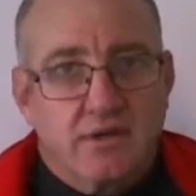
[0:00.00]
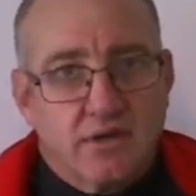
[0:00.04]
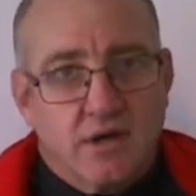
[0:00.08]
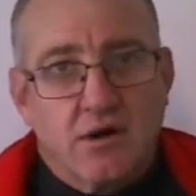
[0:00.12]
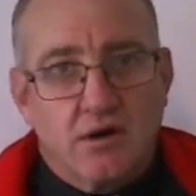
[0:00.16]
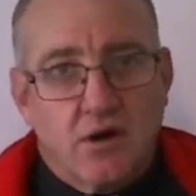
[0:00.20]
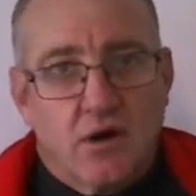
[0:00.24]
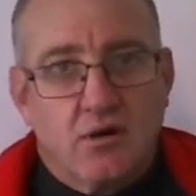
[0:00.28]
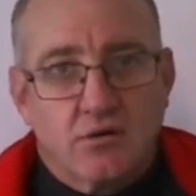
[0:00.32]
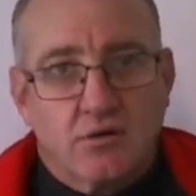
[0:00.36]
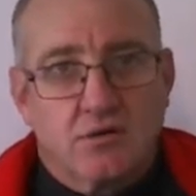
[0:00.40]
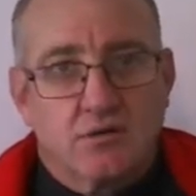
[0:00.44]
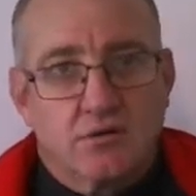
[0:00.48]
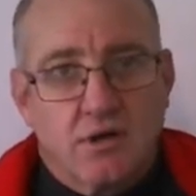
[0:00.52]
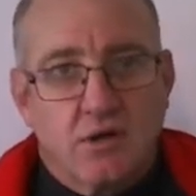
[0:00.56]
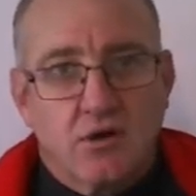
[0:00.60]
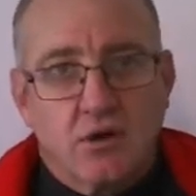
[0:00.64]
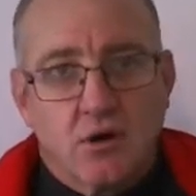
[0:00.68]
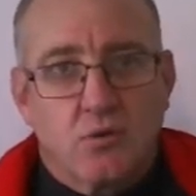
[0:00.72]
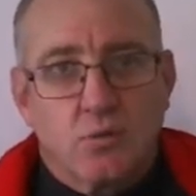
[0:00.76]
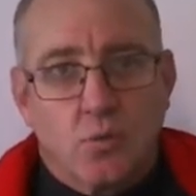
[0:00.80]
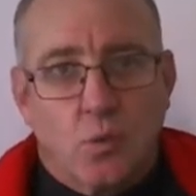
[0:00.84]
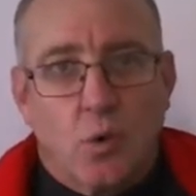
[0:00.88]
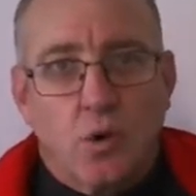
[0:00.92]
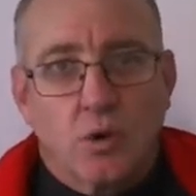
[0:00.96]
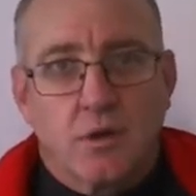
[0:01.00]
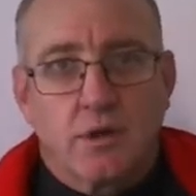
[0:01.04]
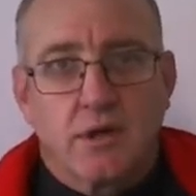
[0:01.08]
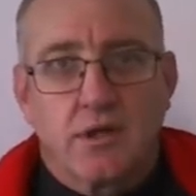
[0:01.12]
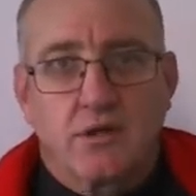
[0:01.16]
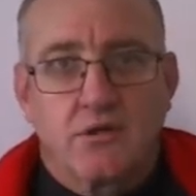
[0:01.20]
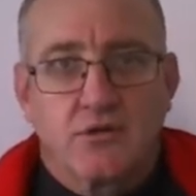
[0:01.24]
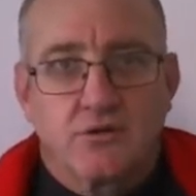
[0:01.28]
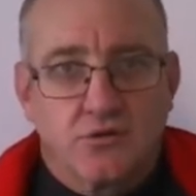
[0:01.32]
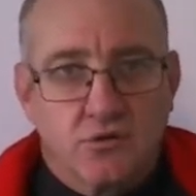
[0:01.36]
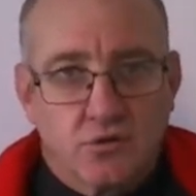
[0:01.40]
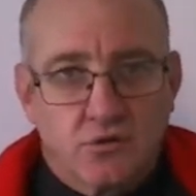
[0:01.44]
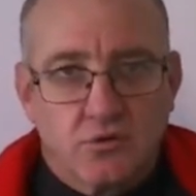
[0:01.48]
They're not walking
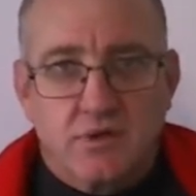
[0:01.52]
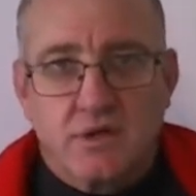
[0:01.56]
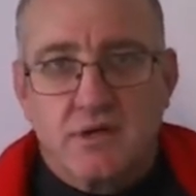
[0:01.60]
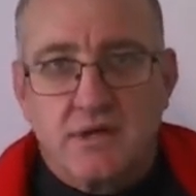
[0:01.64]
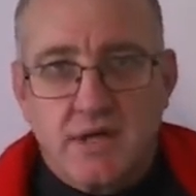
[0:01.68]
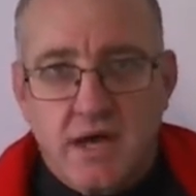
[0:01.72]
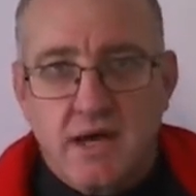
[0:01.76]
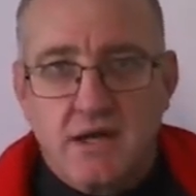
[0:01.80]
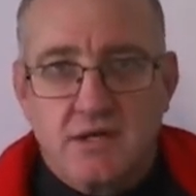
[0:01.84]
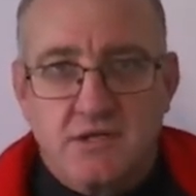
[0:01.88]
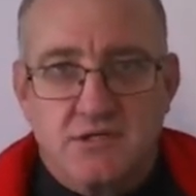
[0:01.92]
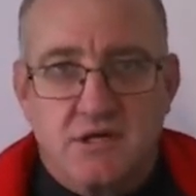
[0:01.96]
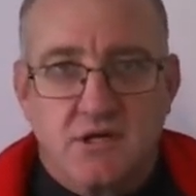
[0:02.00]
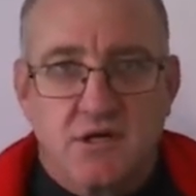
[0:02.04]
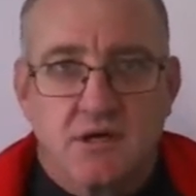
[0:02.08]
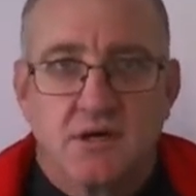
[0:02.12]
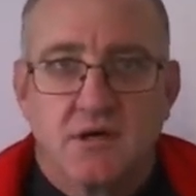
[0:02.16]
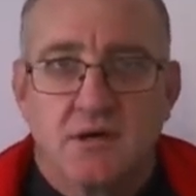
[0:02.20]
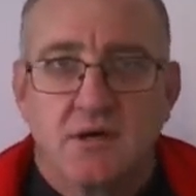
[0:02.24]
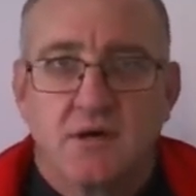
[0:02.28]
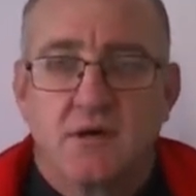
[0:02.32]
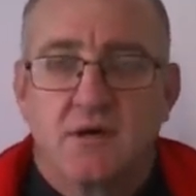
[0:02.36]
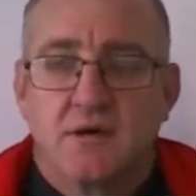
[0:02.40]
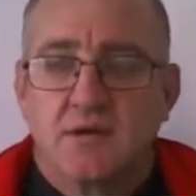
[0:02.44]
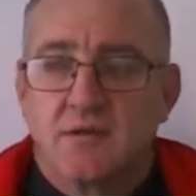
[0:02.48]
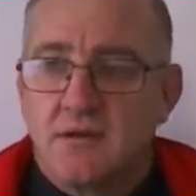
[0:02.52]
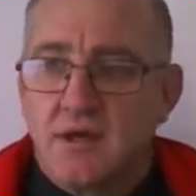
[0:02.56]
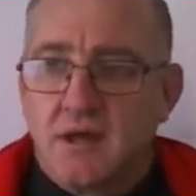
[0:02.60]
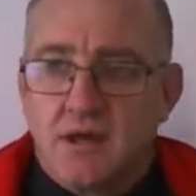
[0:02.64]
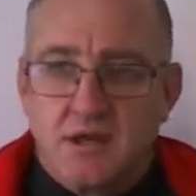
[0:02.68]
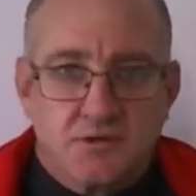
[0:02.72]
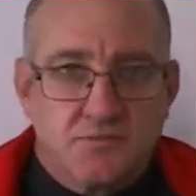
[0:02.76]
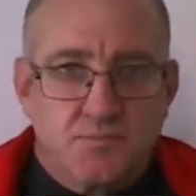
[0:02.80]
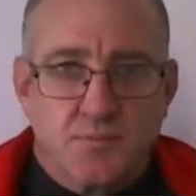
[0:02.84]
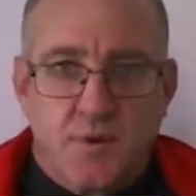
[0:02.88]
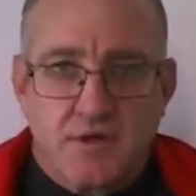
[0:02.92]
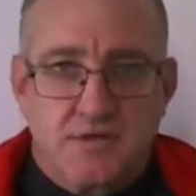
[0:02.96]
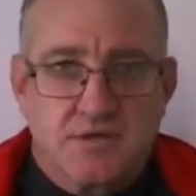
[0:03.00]
through the danger that
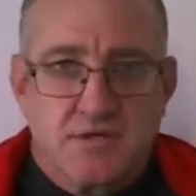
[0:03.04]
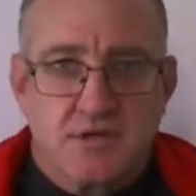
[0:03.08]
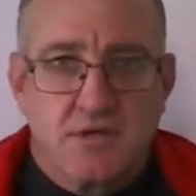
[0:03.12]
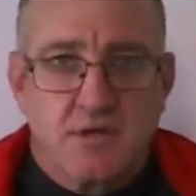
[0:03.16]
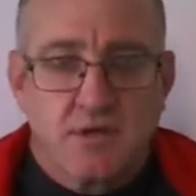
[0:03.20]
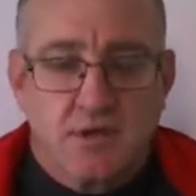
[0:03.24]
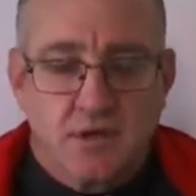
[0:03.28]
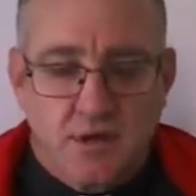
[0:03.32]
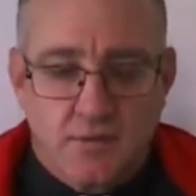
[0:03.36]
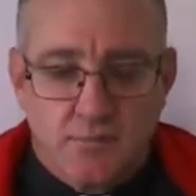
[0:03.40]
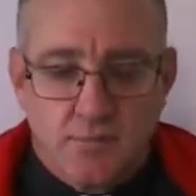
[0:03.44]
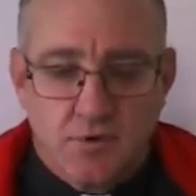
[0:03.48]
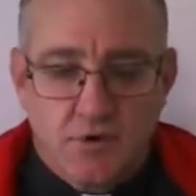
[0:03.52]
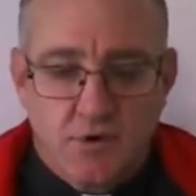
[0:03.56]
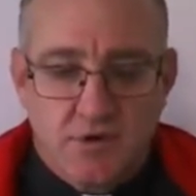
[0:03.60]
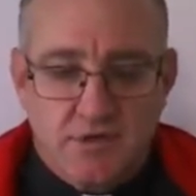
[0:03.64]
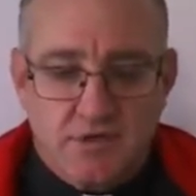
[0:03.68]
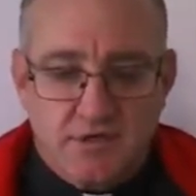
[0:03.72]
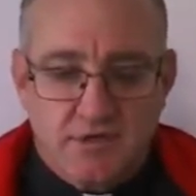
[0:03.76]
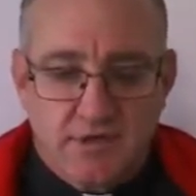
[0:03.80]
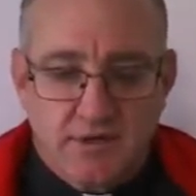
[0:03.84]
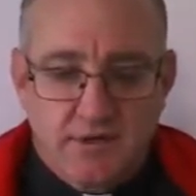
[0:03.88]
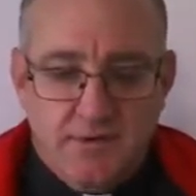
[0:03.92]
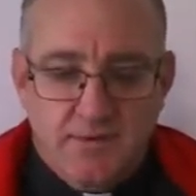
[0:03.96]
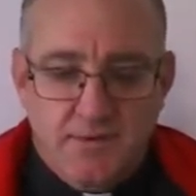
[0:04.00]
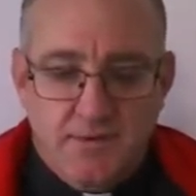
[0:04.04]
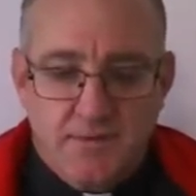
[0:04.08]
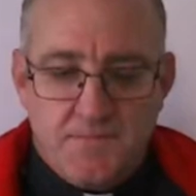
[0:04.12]
is present in the community.